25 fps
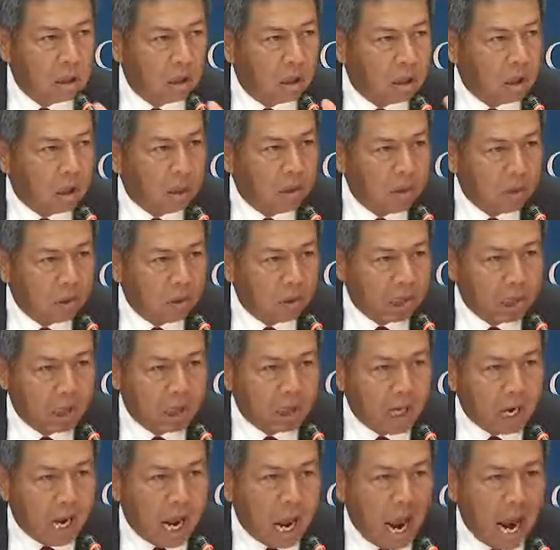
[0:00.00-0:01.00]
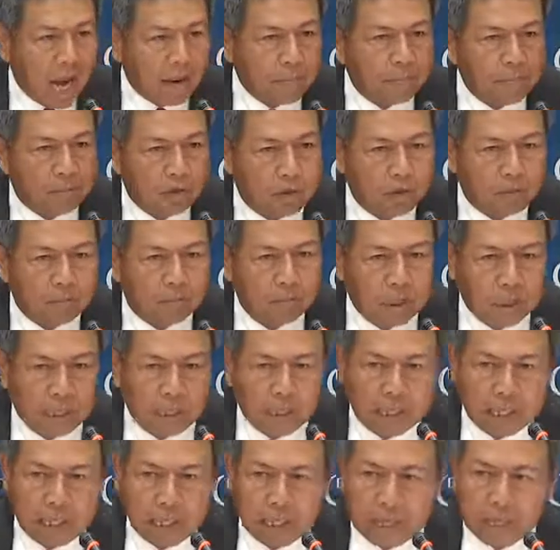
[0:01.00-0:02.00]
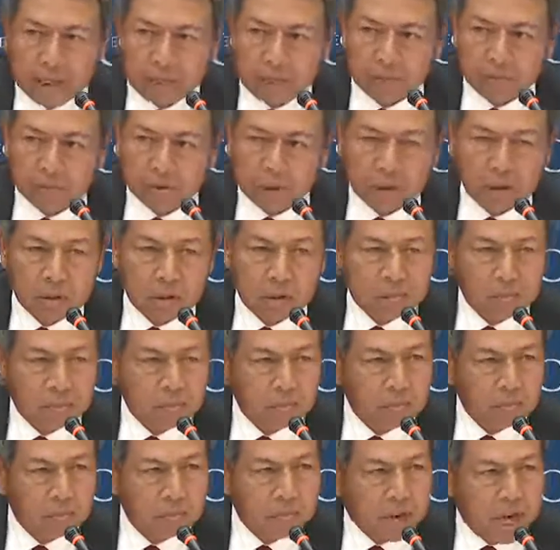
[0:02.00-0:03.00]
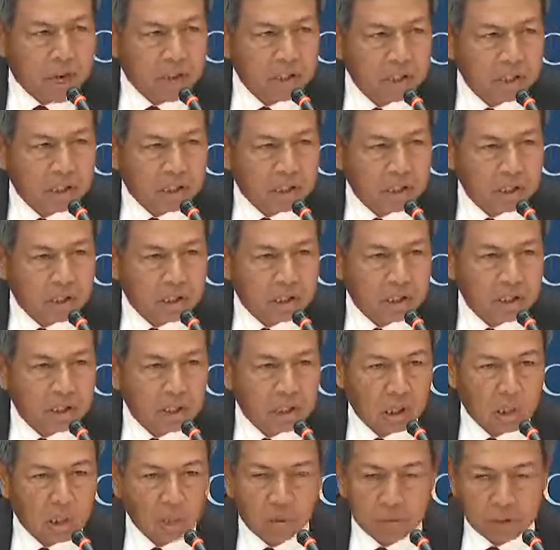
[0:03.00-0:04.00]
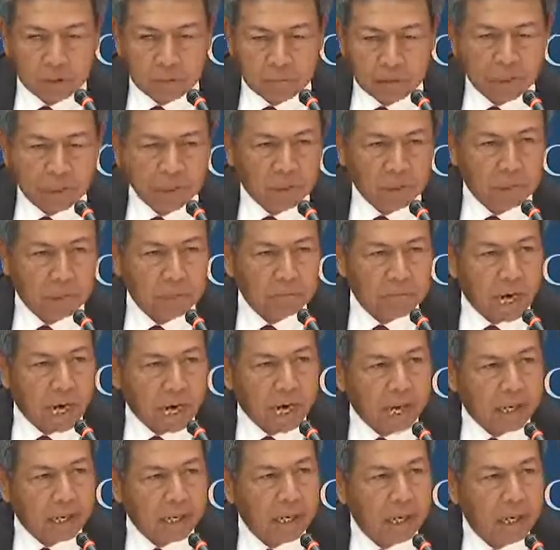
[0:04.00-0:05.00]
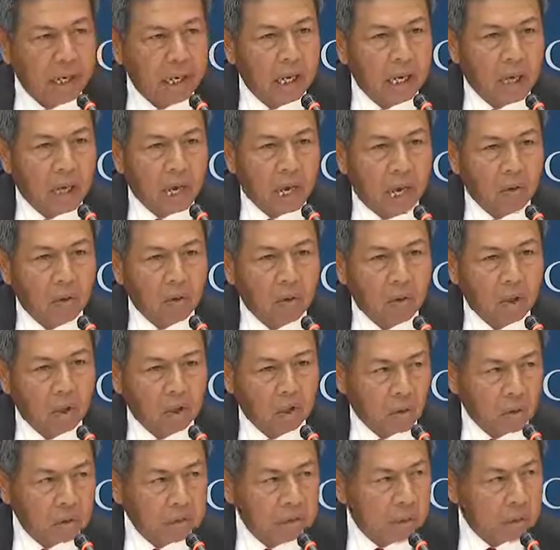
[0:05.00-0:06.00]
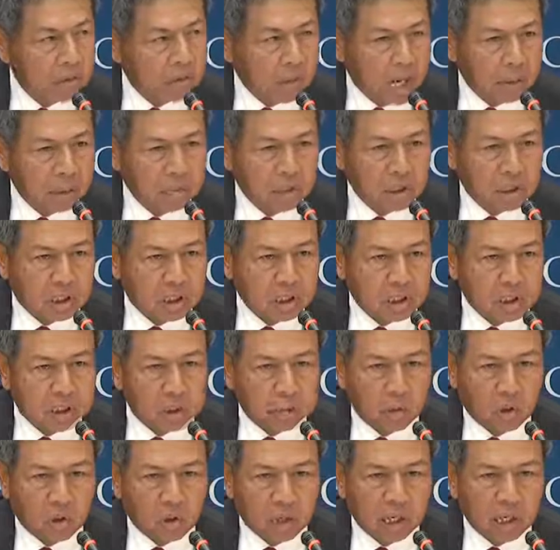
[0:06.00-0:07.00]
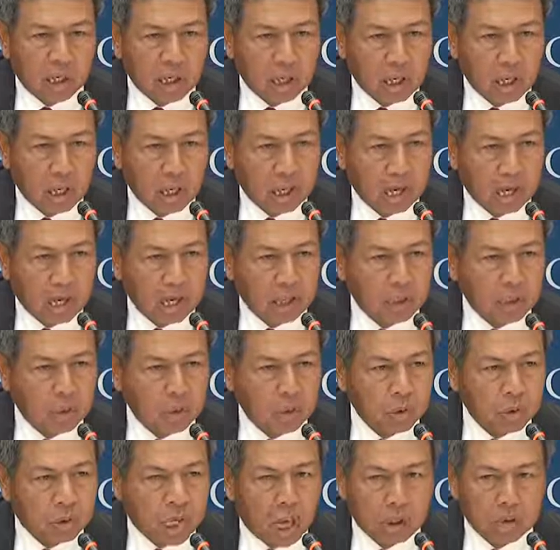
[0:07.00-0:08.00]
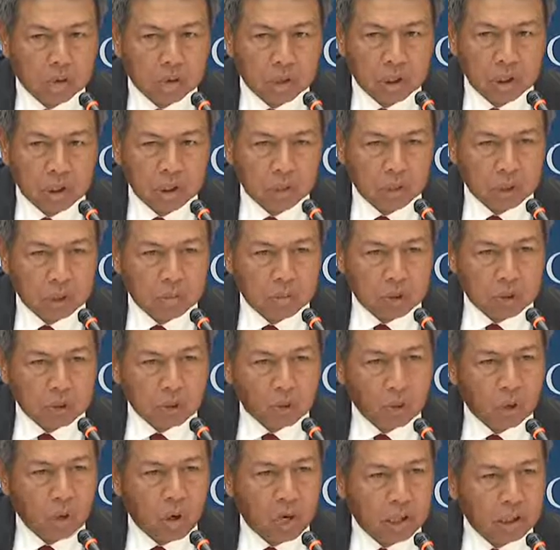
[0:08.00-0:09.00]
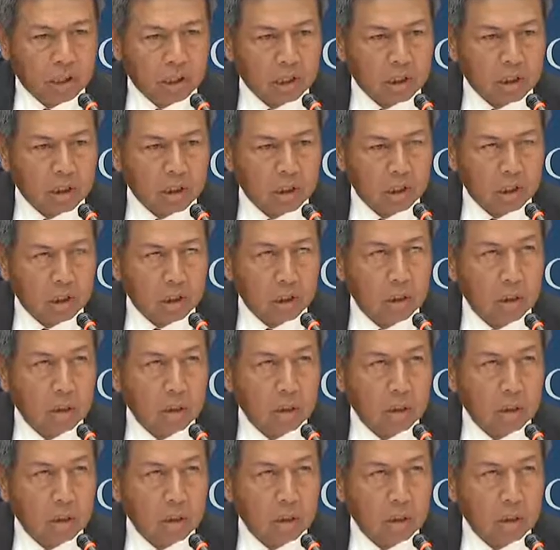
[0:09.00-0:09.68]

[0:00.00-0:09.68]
uh, during the hype of uh, the piracies that was mentioned by our honorable prime minister this morning uh, in 2000 it was about 242